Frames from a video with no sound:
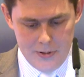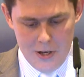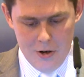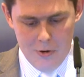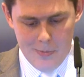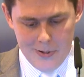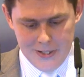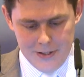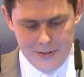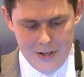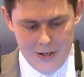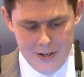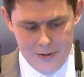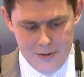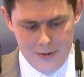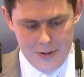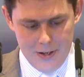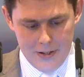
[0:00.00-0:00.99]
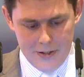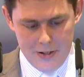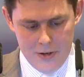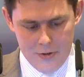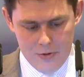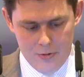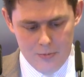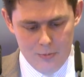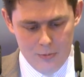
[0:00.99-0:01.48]
in national
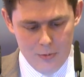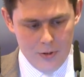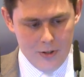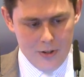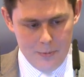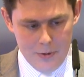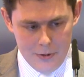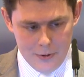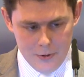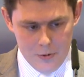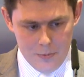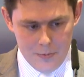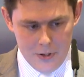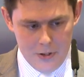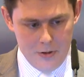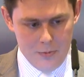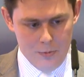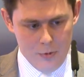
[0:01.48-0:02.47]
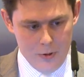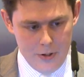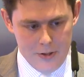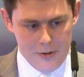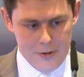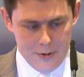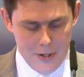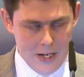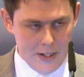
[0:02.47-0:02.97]
sovereignty, while the
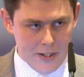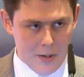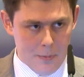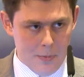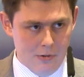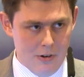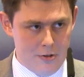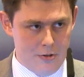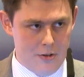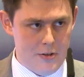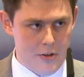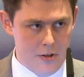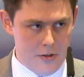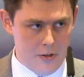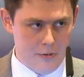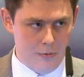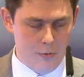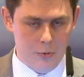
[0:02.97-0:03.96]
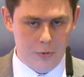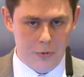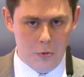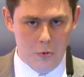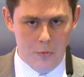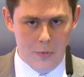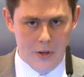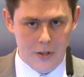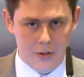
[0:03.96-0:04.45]
European document is much
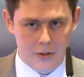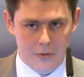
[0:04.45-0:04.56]
more